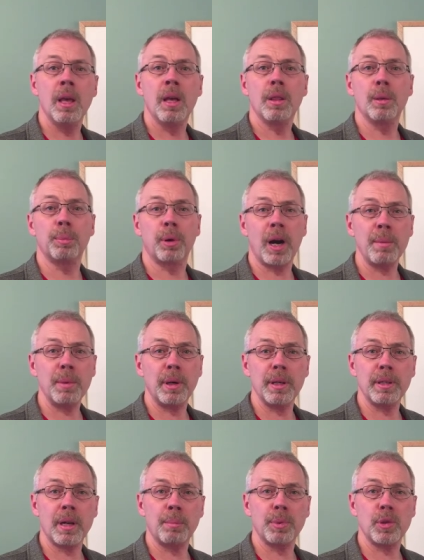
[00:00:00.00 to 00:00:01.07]
The primary
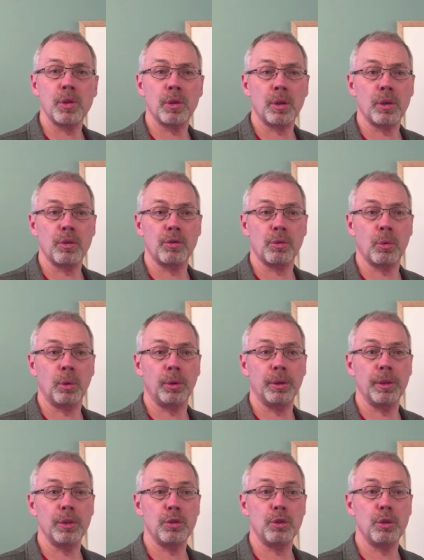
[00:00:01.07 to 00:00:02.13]
temperature controller
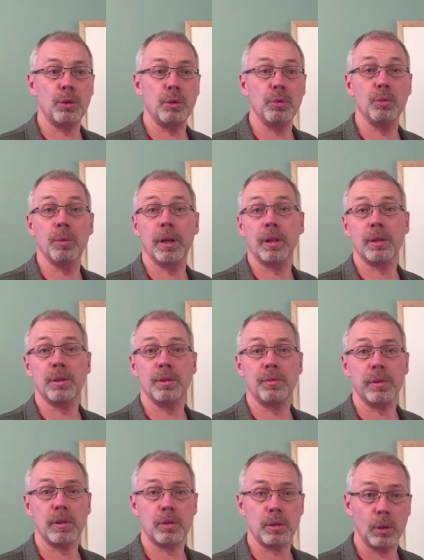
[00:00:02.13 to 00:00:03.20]
is tuned
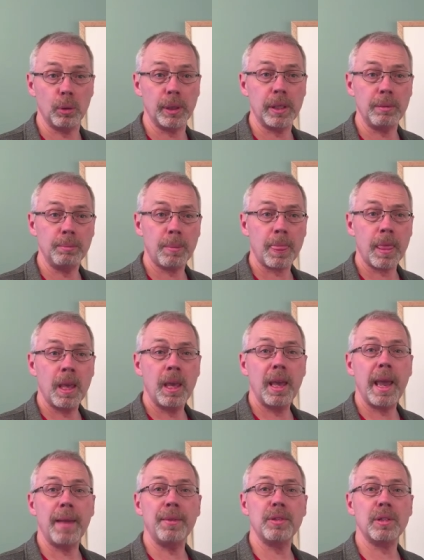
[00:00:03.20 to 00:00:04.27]
relatively slowly,
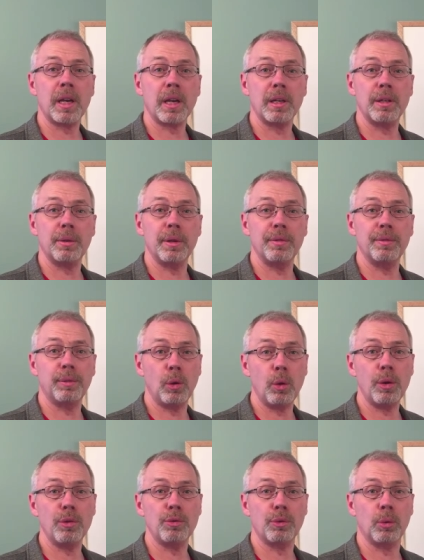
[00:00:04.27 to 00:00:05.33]
and the secondary flow
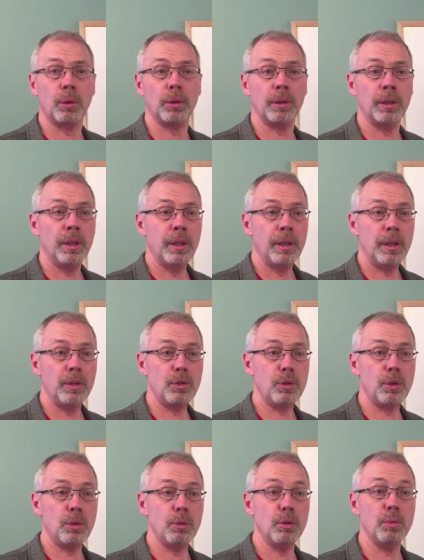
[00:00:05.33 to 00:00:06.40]
controller is
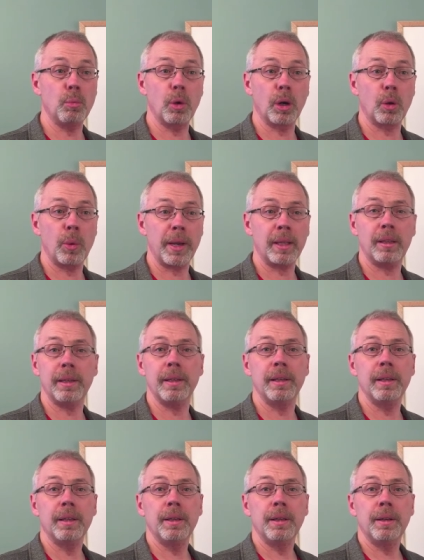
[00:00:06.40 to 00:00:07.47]
tuned more quickly
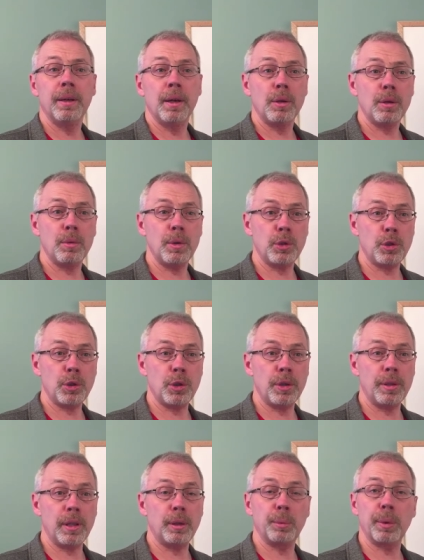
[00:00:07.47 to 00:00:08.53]
to ensure
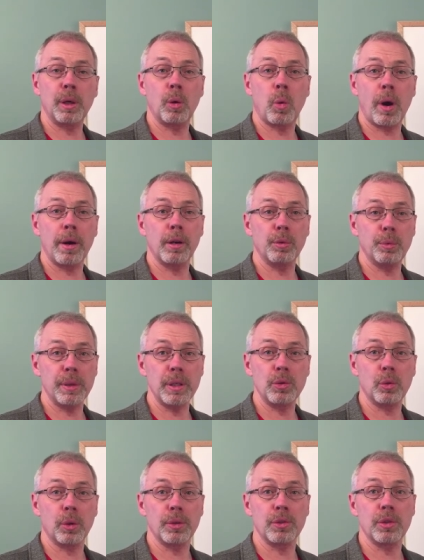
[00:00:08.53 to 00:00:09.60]
that the required
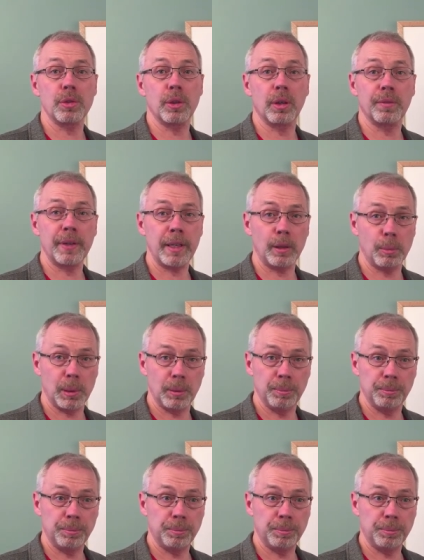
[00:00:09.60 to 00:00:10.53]
resources are available.